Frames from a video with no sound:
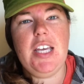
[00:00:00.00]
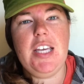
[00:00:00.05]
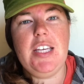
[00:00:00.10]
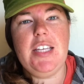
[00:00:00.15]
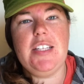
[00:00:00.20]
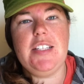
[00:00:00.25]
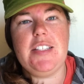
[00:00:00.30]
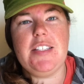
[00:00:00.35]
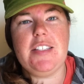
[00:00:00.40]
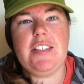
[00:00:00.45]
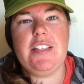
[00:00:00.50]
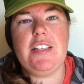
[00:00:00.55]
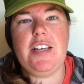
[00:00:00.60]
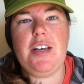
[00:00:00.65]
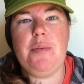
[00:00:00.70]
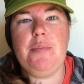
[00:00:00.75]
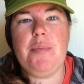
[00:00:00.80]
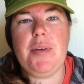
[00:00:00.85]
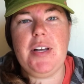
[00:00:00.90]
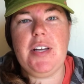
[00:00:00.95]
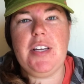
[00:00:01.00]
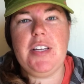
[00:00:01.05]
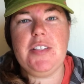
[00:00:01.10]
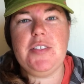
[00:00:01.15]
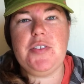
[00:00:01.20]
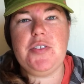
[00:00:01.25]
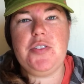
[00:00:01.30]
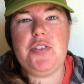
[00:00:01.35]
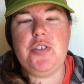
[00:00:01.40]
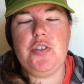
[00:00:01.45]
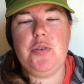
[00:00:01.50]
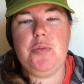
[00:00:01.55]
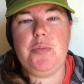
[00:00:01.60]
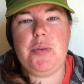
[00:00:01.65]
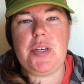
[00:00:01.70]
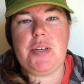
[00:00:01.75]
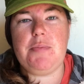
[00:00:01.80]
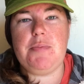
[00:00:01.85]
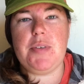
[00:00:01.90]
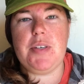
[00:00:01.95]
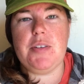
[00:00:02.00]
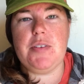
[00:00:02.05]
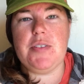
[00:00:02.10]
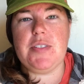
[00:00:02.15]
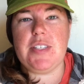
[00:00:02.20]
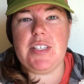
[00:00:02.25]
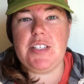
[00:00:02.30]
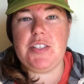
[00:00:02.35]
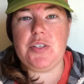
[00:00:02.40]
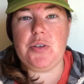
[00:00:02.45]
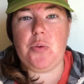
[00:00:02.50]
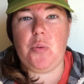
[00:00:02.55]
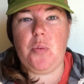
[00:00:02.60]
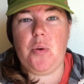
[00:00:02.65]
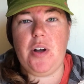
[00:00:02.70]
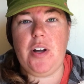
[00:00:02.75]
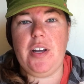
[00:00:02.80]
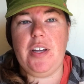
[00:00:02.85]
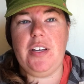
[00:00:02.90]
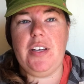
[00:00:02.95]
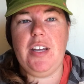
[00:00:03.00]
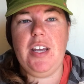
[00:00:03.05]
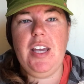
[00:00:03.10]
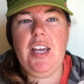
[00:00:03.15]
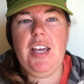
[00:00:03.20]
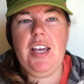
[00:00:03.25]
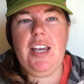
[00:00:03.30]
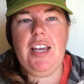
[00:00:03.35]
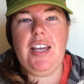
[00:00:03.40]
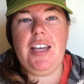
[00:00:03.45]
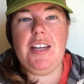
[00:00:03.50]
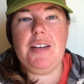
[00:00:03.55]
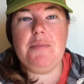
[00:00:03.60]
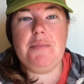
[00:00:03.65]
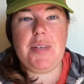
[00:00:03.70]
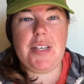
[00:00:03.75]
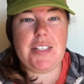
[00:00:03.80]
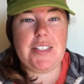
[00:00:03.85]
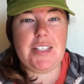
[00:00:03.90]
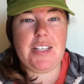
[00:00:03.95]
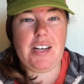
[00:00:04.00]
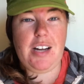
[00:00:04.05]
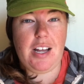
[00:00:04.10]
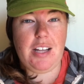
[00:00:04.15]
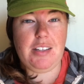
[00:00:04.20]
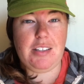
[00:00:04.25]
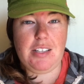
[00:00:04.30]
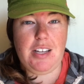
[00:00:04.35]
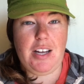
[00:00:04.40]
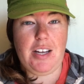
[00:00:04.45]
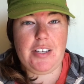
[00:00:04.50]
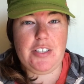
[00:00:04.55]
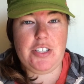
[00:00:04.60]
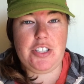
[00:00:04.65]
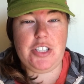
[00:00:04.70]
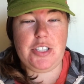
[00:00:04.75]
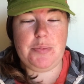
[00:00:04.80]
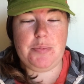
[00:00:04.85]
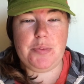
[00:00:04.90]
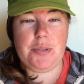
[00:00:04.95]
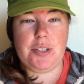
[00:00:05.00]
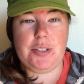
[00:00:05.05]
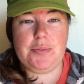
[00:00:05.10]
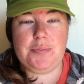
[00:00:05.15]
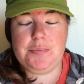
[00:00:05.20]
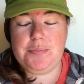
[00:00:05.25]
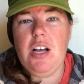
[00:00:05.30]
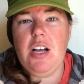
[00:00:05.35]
it combines two big bills into one and makes it a lot cheaper.